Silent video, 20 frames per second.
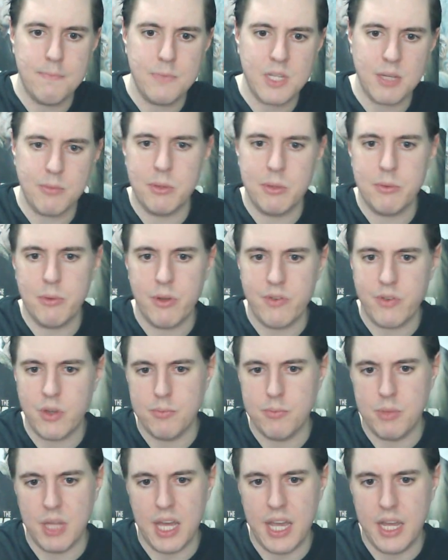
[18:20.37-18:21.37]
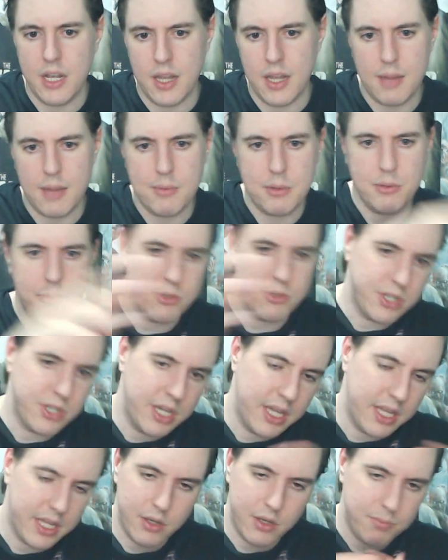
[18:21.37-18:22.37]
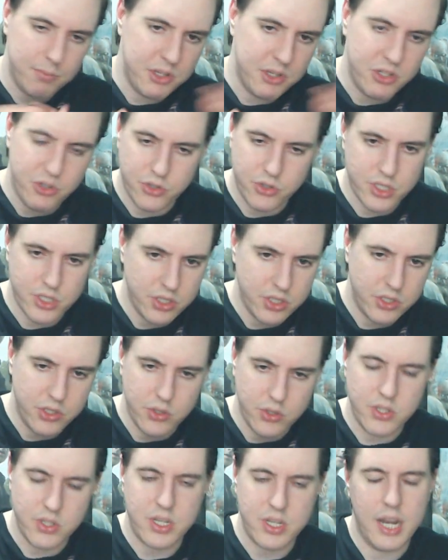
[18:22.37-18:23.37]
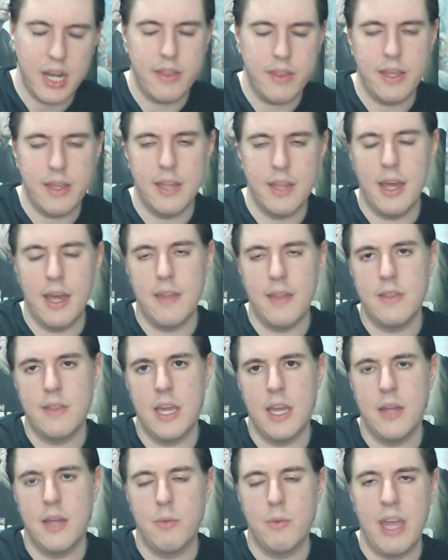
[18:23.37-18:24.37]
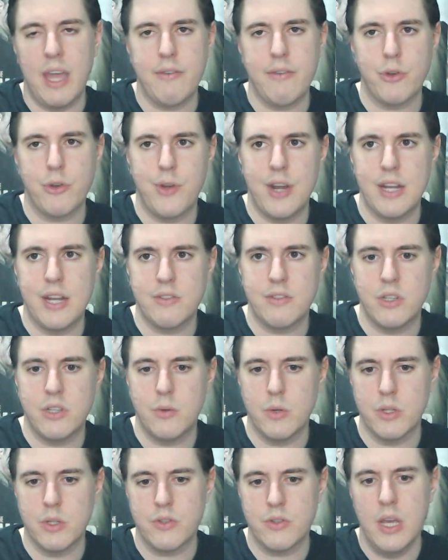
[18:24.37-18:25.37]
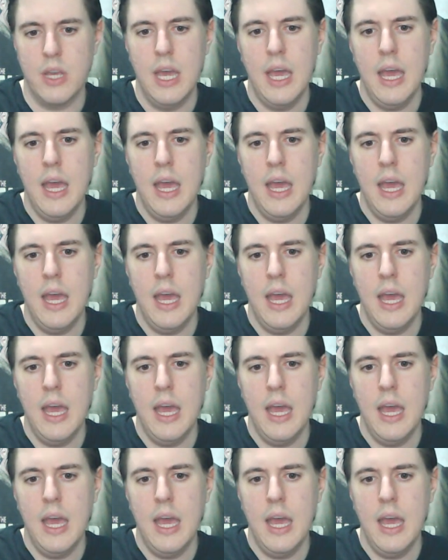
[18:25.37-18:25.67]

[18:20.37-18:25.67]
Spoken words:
some people have complained. A lot of people are saying, like, Mr. Sinister, this kind of thing at the end of the after credits sequence.